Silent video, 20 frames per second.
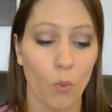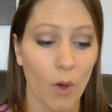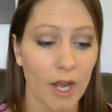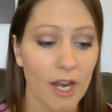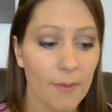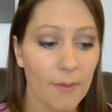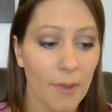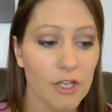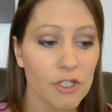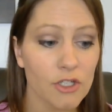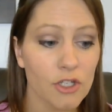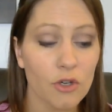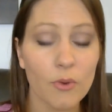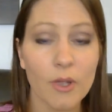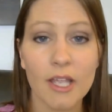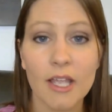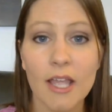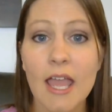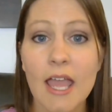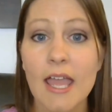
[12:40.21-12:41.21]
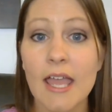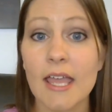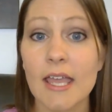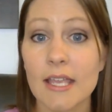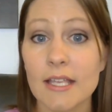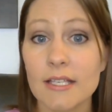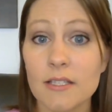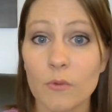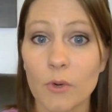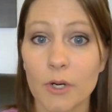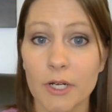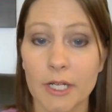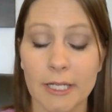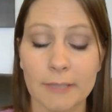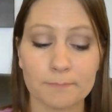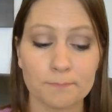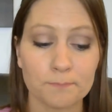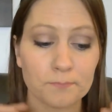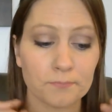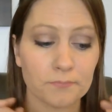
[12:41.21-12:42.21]
What am I doing? Is it
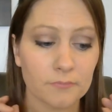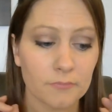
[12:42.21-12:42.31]
working?